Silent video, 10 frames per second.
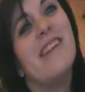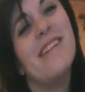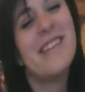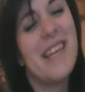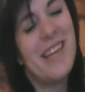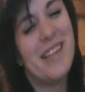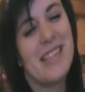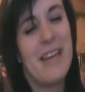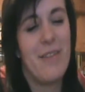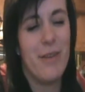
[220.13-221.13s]
And I was like, yes.
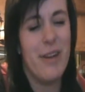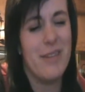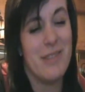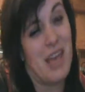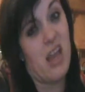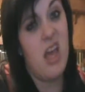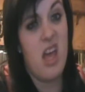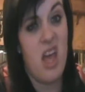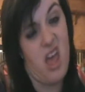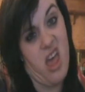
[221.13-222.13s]
And everyone else was like,
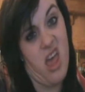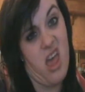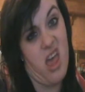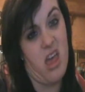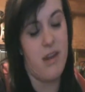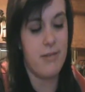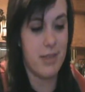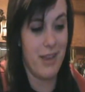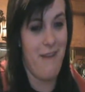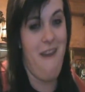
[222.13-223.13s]
eh. And I was
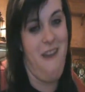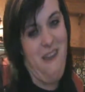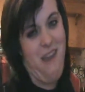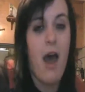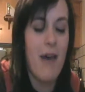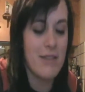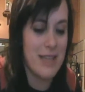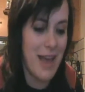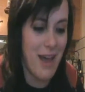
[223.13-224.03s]
like, eh. I have this